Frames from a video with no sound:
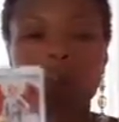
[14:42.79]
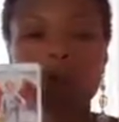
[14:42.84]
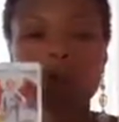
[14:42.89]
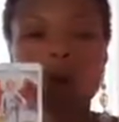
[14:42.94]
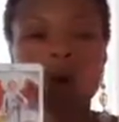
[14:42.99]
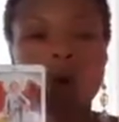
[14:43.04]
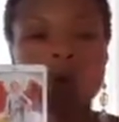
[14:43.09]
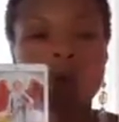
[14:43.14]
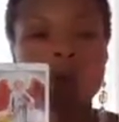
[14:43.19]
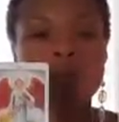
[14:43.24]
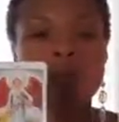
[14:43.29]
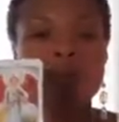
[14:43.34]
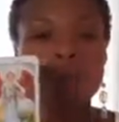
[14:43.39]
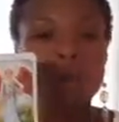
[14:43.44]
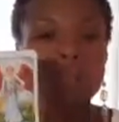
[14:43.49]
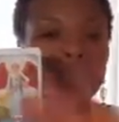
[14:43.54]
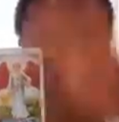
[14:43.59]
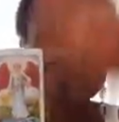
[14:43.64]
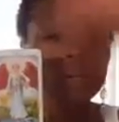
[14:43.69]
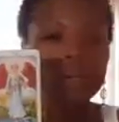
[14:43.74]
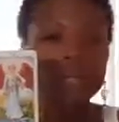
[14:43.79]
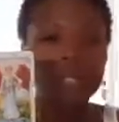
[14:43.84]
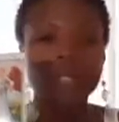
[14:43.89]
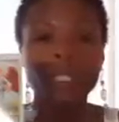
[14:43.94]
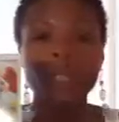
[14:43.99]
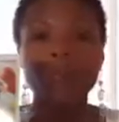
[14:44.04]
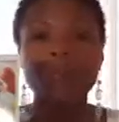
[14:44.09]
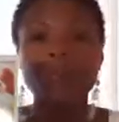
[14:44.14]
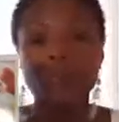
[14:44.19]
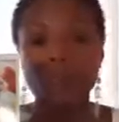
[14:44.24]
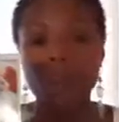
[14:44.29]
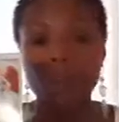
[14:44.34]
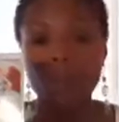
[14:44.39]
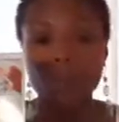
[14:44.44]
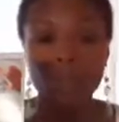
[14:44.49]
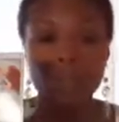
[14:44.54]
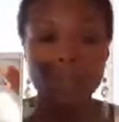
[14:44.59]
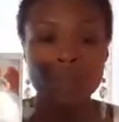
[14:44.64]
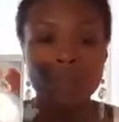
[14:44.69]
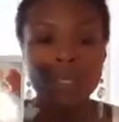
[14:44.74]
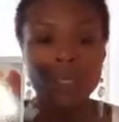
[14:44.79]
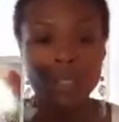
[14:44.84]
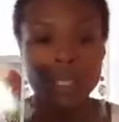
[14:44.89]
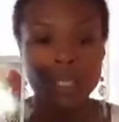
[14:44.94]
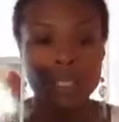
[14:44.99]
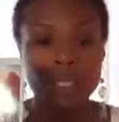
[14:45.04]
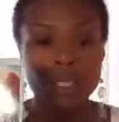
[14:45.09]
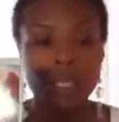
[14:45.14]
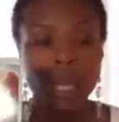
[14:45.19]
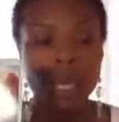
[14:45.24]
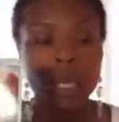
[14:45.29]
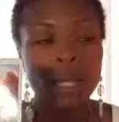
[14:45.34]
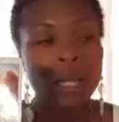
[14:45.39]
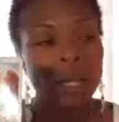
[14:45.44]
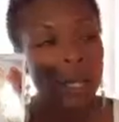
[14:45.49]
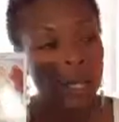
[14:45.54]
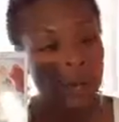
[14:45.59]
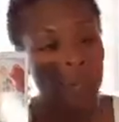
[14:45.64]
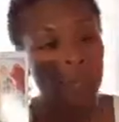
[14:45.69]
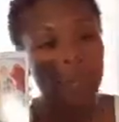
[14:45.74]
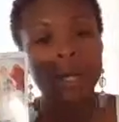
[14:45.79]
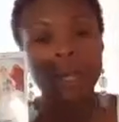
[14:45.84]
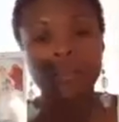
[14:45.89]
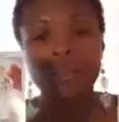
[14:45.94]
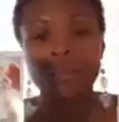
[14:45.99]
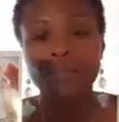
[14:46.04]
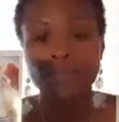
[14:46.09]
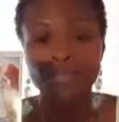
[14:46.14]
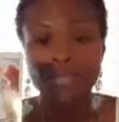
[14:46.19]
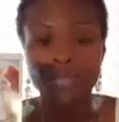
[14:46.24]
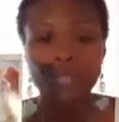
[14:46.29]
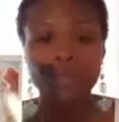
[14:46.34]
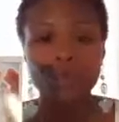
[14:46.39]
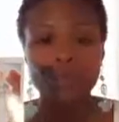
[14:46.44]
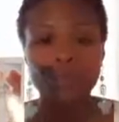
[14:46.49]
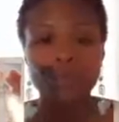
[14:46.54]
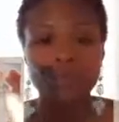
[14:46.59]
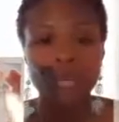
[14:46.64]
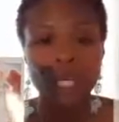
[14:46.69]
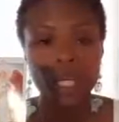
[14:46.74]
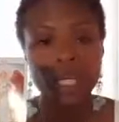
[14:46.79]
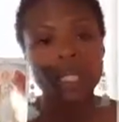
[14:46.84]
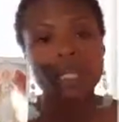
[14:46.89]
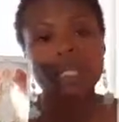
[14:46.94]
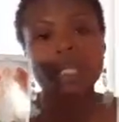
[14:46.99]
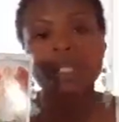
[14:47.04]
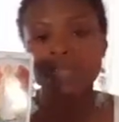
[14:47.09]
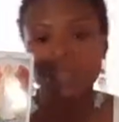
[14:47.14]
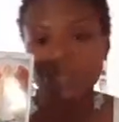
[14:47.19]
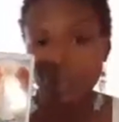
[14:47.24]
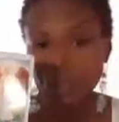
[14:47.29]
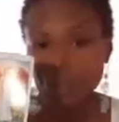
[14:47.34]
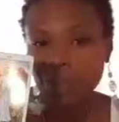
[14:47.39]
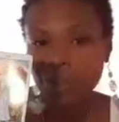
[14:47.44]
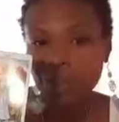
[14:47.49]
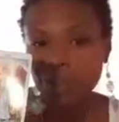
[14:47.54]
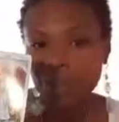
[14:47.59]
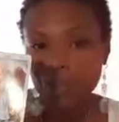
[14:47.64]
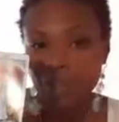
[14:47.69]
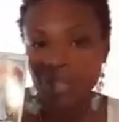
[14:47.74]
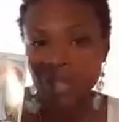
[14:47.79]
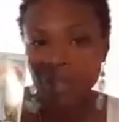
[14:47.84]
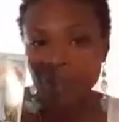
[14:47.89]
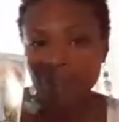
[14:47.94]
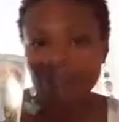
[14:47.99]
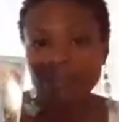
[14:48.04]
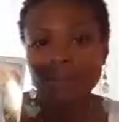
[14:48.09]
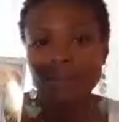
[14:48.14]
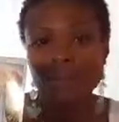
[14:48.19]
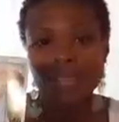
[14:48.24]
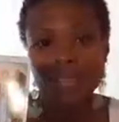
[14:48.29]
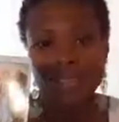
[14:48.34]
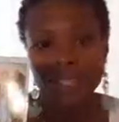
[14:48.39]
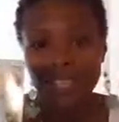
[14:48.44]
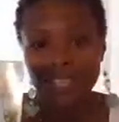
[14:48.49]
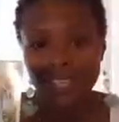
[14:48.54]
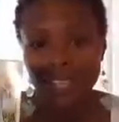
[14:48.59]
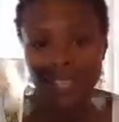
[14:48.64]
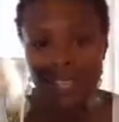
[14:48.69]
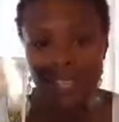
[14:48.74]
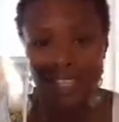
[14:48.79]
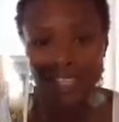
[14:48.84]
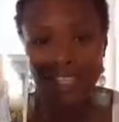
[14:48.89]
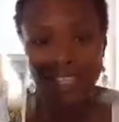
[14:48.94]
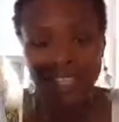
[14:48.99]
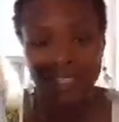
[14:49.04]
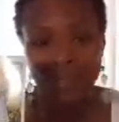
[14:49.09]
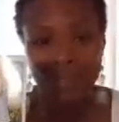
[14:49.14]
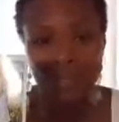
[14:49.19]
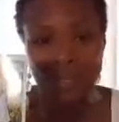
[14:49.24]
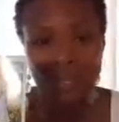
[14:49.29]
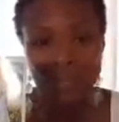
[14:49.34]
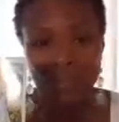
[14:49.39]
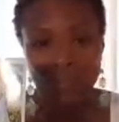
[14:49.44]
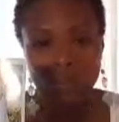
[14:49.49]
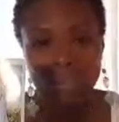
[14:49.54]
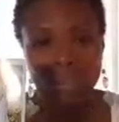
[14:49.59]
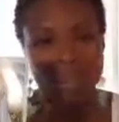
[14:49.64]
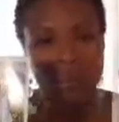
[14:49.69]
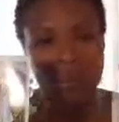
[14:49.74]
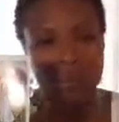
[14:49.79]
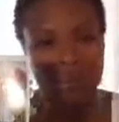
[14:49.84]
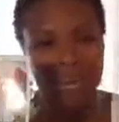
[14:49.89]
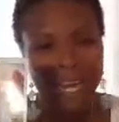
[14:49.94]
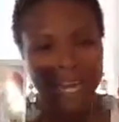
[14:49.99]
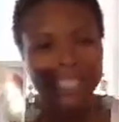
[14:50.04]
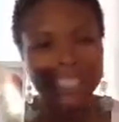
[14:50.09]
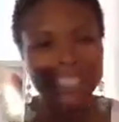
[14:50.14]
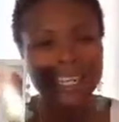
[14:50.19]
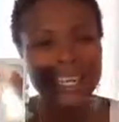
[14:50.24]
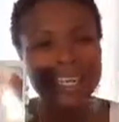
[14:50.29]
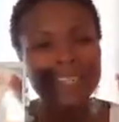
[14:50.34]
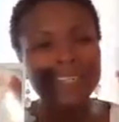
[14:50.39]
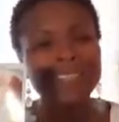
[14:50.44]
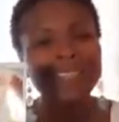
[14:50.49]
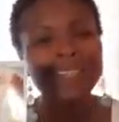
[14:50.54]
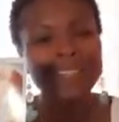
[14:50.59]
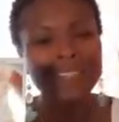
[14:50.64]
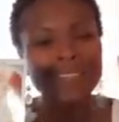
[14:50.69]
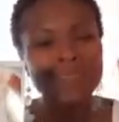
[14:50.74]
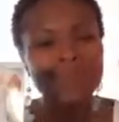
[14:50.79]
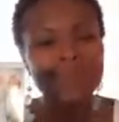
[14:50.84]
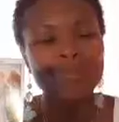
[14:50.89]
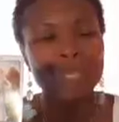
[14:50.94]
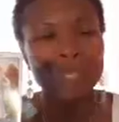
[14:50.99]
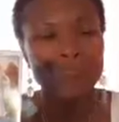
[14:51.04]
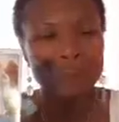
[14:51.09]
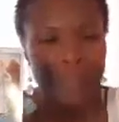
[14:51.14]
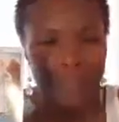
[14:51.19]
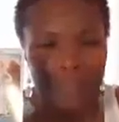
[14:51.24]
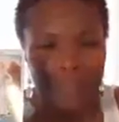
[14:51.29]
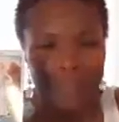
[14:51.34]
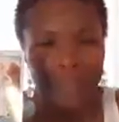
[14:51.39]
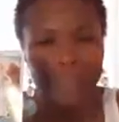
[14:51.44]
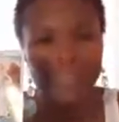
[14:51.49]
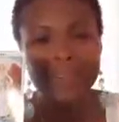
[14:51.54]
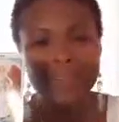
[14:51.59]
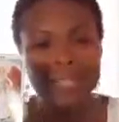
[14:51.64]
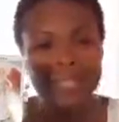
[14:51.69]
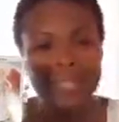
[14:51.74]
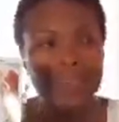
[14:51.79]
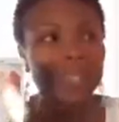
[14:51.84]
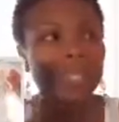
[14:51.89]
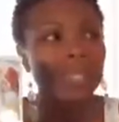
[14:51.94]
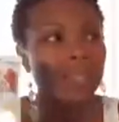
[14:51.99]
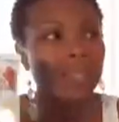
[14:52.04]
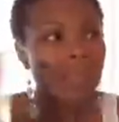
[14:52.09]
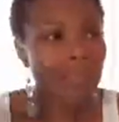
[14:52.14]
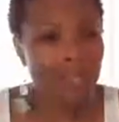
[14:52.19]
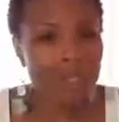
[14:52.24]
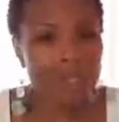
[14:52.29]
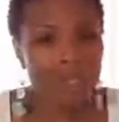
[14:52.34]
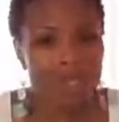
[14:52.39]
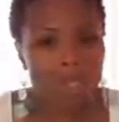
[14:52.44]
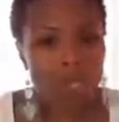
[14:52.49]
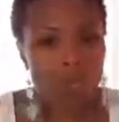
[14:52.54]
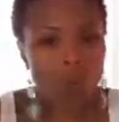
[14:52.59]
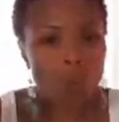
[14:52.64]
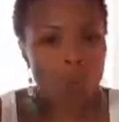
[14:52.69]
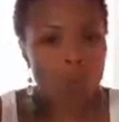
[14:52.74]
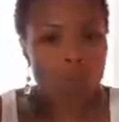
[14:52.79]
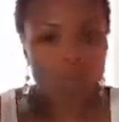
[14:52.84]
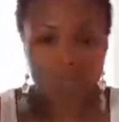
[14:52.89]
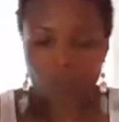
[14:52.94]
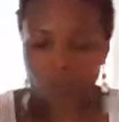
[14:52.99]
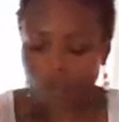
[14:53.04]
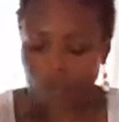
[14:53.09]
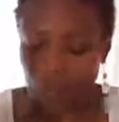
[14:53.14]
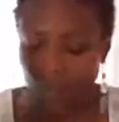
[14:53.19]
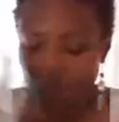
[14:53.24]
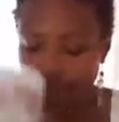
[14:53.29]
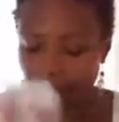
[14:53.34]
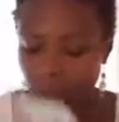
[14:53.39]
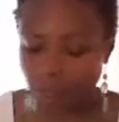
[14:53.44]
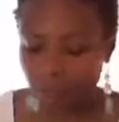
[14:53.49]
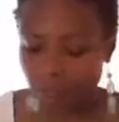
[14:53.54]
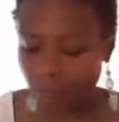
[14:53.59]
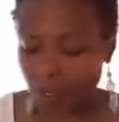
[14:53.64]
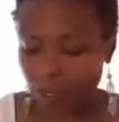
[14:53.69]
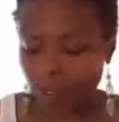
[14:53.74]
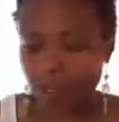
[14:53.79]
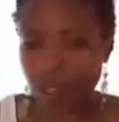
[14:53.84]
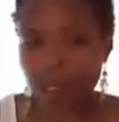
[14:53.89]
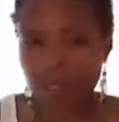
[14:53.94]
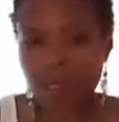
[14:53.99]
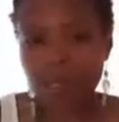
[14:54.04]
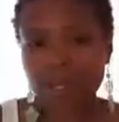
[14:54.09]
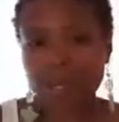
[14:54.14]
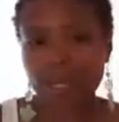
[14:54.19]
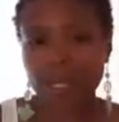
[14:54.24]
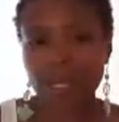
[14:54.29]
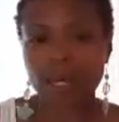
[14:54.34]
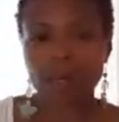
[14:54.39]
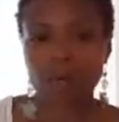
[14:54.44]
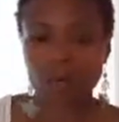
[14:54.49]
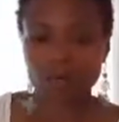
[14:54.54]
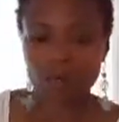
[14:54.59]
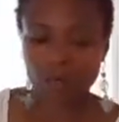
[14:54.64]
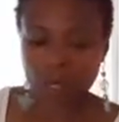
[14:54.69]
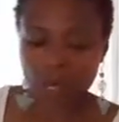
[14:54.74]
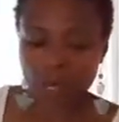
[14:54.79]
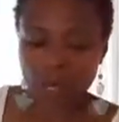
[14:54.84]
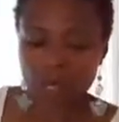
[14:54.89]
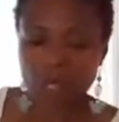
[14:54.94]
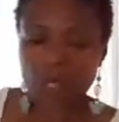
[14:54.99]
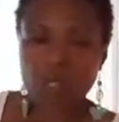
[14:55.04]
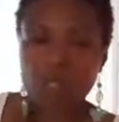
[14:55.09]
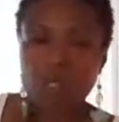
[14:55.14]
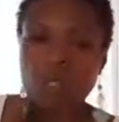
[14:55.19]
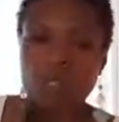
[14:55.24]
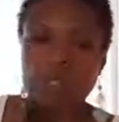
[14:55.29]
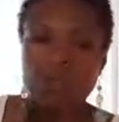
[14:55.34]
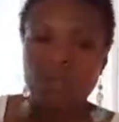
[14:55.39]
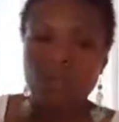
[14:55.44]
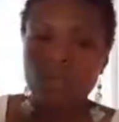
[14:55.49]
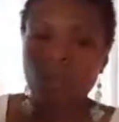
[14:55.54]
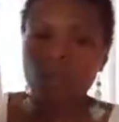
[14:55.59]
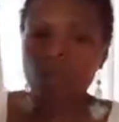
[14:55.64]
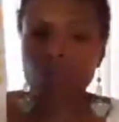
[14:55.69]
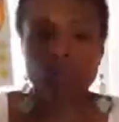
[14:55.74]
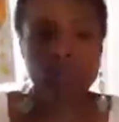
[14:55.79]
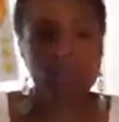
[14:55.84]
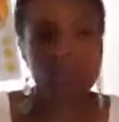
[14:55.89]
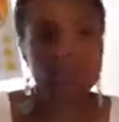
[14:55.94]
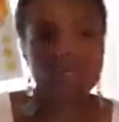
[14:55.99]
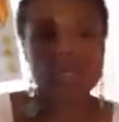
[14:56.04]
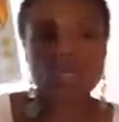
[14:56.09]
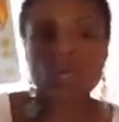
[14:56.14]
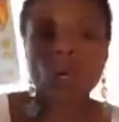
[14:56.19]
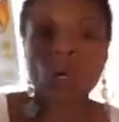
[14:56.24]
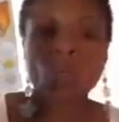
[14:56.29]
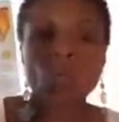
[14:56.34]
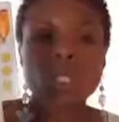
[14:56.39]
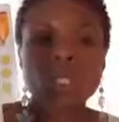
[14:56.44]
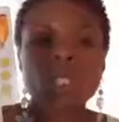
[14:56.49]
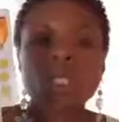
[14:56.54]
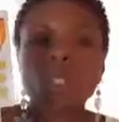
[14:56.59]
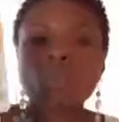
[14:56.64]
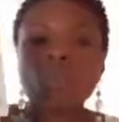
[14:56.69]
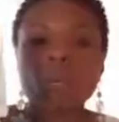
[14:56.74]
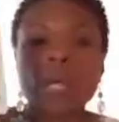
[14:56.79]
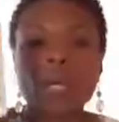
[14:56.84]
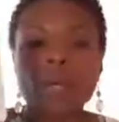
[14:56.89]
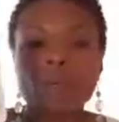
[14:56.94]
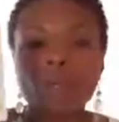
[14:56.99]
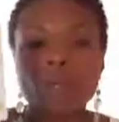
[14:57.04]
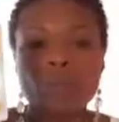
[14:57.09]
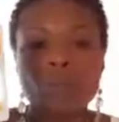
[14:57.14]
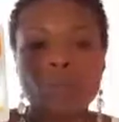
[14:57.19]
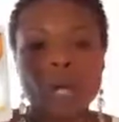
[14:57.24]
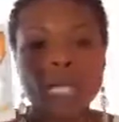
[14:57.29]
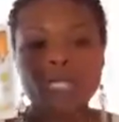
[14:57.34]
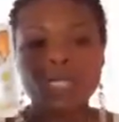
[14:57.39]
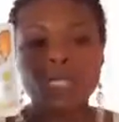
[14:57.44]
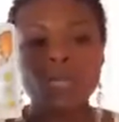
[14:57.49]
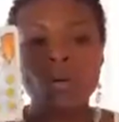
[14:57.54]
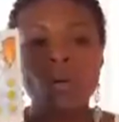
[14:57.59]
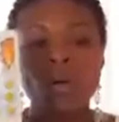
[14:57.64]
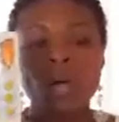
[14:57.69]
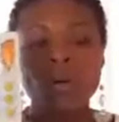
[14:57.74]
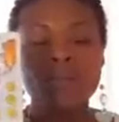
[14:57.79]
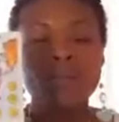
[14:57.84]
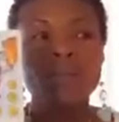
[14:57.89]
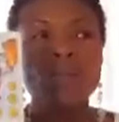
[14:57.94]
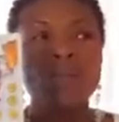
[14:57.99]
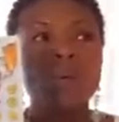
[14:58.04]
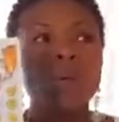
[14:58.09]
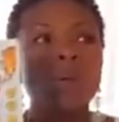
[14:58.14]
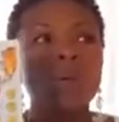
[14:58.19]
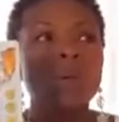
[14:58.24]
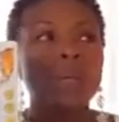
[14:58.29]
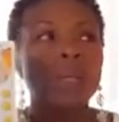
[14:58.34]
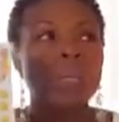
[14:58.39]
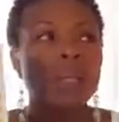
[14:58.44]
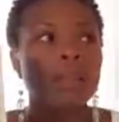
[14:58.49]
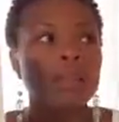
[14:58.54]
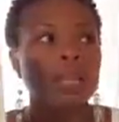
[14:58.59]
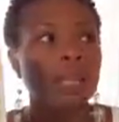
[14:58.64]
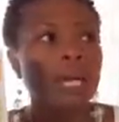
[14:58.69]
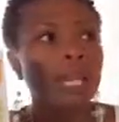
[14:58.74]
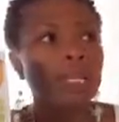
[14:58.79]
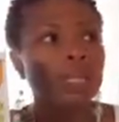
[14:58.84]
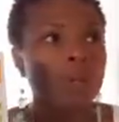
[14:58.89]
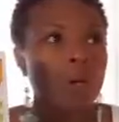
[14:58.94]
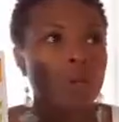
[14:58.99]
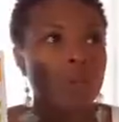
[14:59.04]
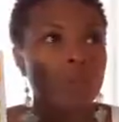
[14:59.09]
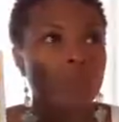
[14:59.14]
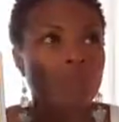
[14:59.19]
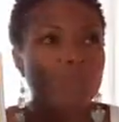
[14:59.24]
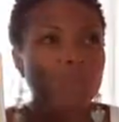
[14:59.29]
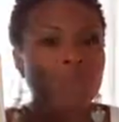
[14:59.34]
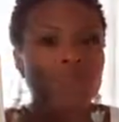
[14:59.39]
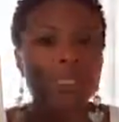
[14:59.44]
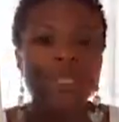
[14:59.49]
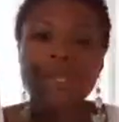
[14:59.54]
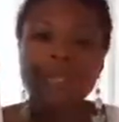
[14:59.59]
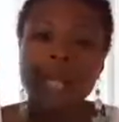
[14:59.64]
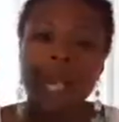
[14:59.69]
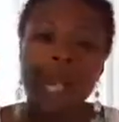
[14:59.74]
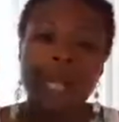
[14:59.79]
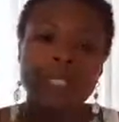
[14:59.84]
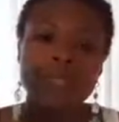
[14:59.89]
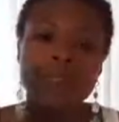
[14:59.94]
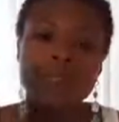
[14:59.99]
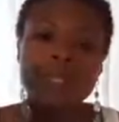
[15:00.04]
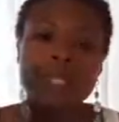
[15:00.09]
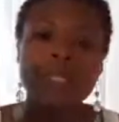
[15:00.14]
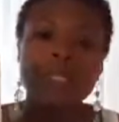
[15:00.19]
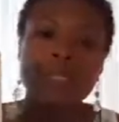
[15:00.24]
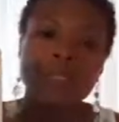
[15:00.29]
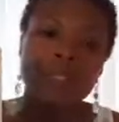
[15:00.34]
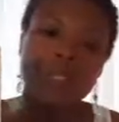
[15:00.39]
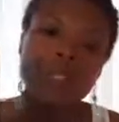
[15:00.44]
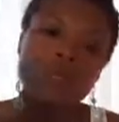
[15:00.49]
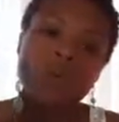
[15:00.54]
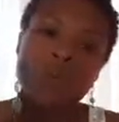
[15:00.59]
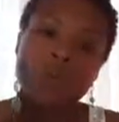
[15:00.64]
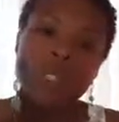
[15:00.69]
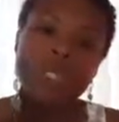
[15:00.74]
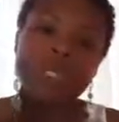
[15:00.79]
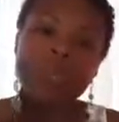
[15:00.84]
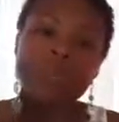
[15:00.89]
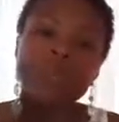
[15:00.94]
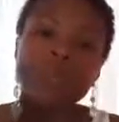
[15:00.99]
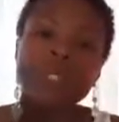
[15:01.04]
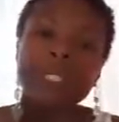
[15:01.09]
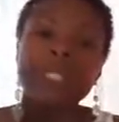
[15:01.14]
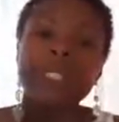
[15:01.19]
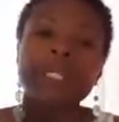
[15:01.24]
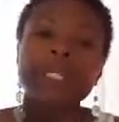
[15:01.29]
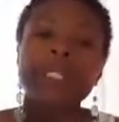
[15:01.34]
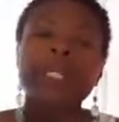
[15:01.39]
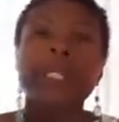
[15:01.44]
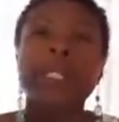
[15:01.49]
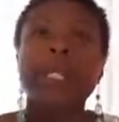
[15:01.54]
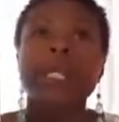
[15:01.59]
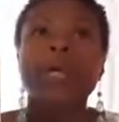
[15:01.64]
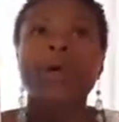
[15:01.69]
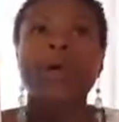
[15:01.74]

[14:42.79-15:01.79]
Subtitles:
Rome, etherically, was probably built in a day, but on the physical plane, took a little something, just like the pyramids. Might have taken a little bit, but etherically, shoo, it was right there. Now, once you make up your mind to go after a goal, and I think I talked about this last week, there's going to be